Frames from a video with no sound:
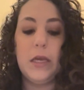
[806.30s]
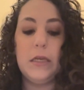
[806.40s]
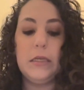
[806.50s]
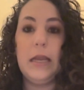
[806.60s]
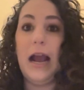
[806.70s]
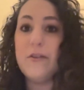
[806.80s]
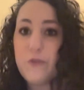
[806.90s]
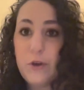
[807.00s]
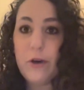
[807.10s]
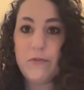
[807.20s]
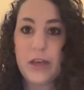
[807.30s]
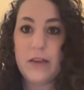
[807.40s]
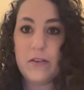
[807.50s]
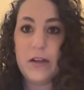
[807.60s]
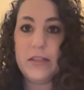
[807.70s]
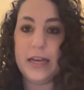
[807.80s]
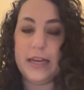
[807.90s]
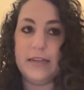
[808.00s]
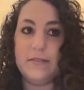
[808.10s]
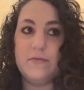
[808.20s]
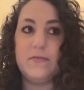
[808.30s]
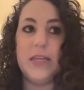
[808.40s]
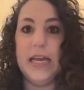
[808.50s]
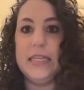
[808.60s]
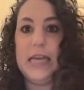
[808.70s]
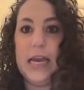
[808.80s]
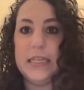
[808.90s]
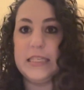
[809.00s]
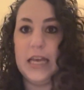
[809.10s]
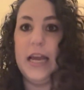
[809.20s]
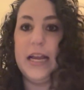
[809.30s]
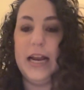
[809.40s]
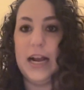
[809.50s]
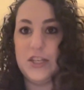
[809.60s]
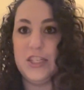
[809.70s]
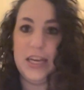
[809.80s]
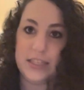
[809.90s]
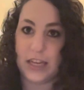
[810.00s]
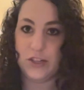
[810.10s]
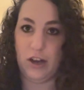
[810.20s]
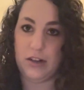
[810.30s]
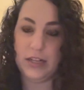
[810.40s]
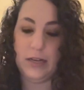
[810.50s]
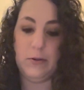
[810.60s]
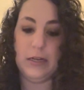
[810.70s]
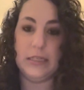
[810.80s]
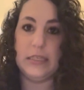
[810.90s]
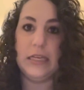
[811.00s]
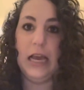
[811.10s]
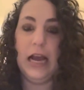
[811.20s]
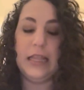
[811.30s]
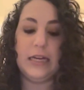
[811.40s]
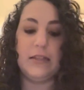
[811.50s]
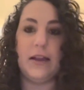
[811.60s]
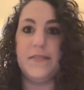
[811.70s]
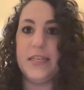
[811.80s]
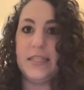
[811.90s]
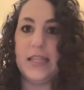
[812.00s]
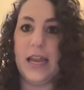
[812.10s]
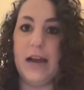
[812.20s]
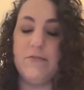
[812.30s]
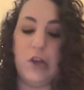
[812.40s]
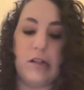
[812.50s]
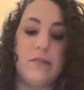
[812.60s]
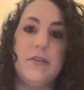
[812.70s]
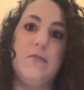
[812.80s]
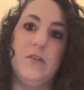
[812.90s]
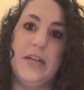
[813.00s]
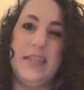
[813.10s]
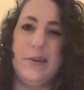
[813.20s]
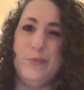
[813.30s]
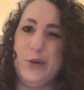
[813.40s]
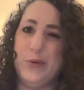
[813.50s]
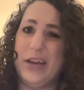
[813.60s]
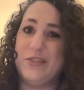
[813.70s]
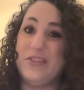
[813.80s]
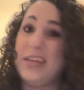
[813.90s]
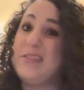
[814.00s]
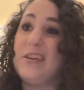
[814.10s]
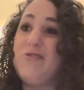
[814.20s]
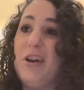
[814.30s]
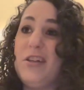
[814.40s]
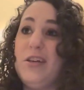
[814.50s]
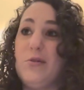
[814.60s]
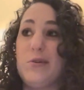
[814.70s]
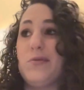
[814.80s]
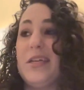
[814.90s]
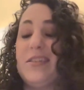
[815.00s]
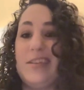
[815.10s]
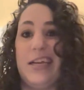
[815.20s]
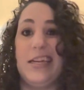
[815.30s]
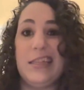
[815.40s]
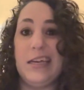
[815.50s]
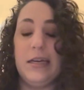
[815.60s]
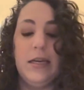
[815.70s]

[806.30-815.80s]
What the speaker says: natural flavor. Like it tastes like, it actually tastes like chocolate, whereas I think a lot of teas that have chocolate flavoring in them don't actually taste like chocolate or don't taste like anything.